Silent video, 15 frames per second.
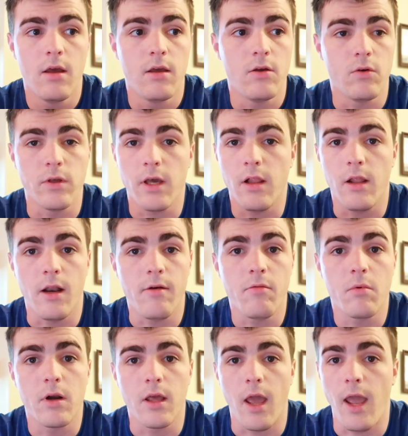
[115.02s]
he'll yell at
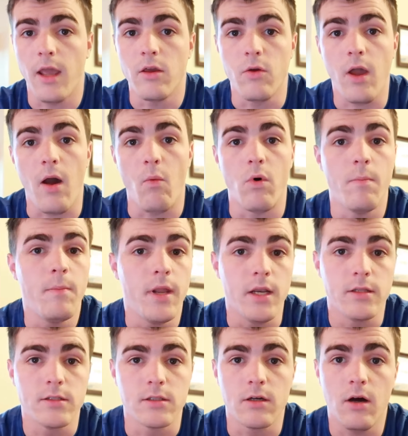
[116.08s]
everybody, hey, you got 1
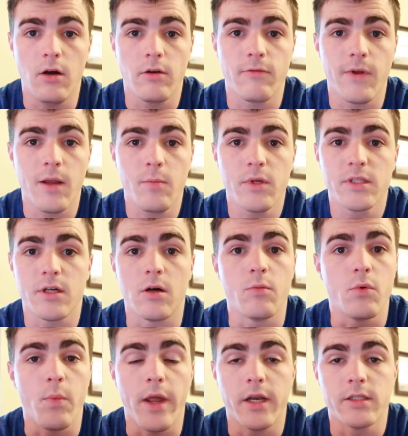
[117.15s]
minute to call your family, tell them
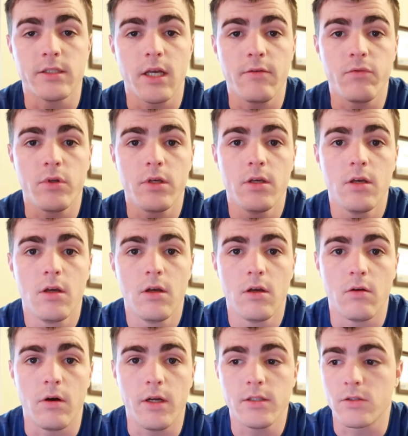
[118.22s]
you made it safely,
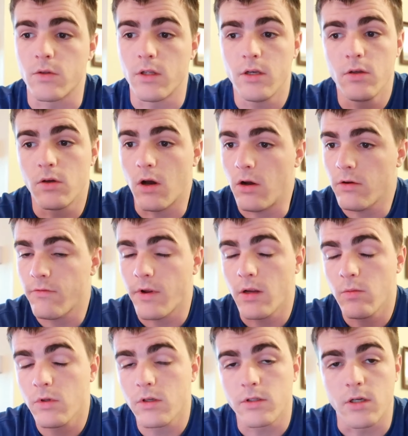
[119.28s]
right? So then you call your
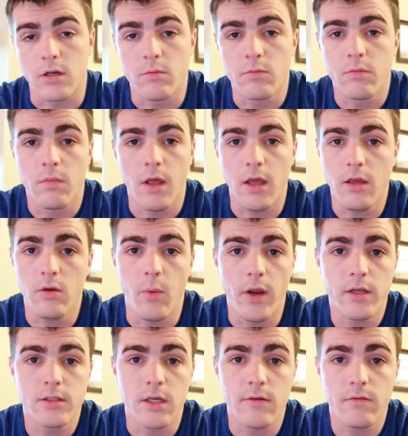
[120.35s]
family, you tell them, hey, you
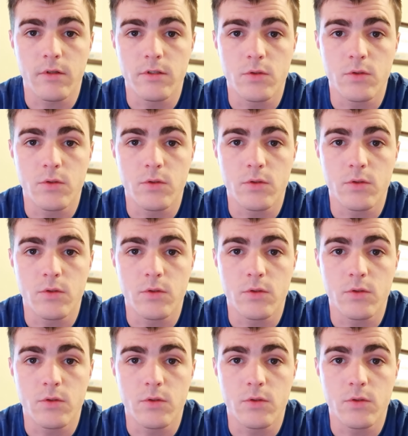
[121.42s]
made it safely